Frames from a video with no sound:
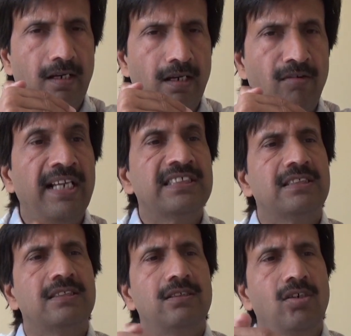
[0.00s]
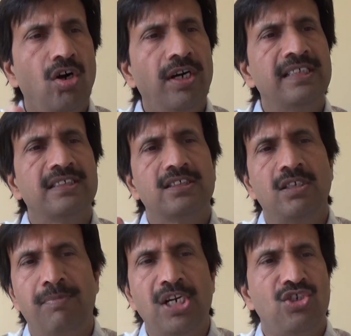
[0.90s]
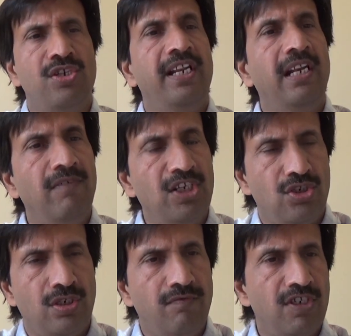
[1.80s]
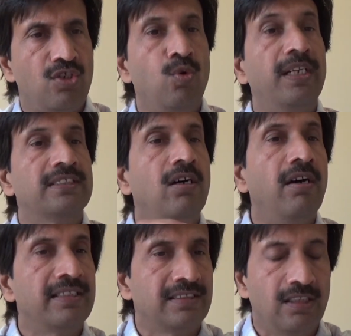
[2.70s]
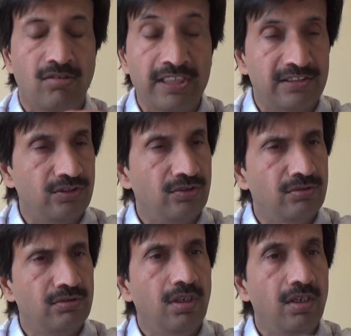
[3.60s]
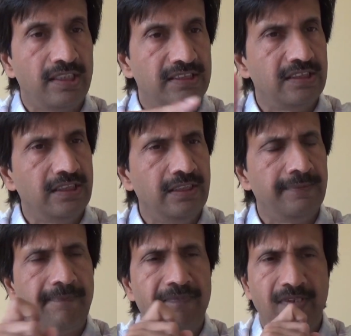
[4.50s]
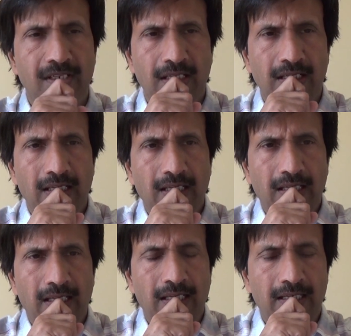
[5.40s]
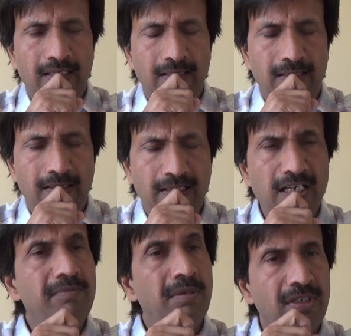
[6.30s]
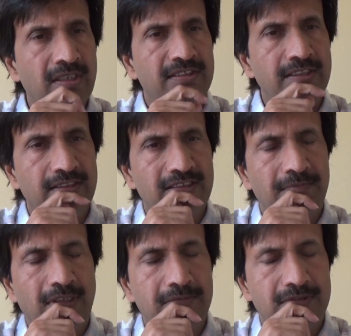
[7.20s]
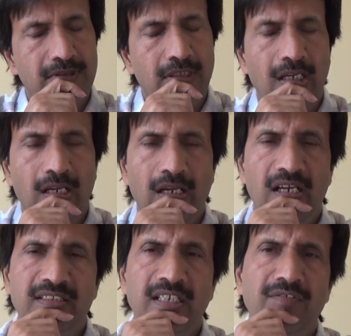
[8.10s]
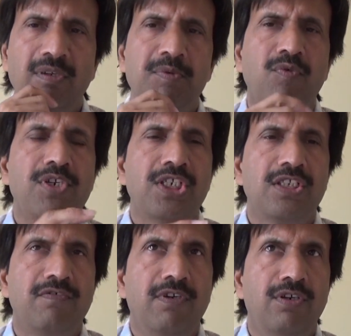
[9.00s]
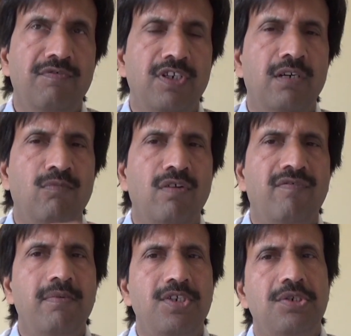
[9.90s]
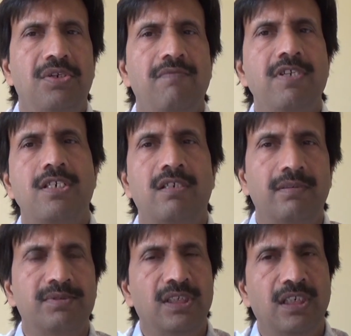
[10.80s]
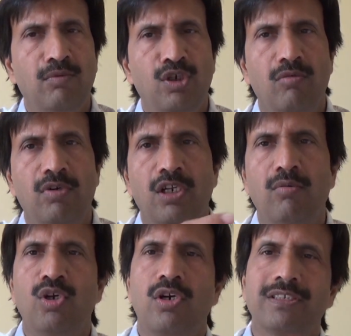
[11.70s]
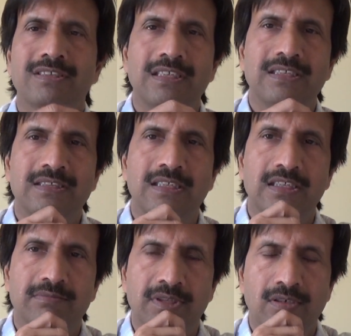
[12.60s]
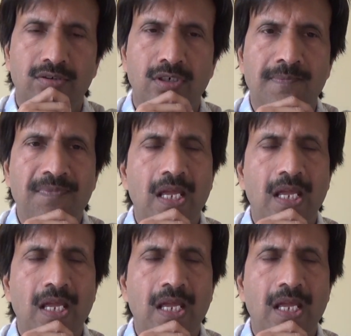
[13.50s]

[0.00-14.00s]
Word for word: uh, rest, ice, compression, and elevation, which is known as ice, RICE, you know, RICE. And uh, heat may be considered sometimes. Uh, thank you very much for watching this video. If you need more information, you can visit our website www.diseasesandtreatment.com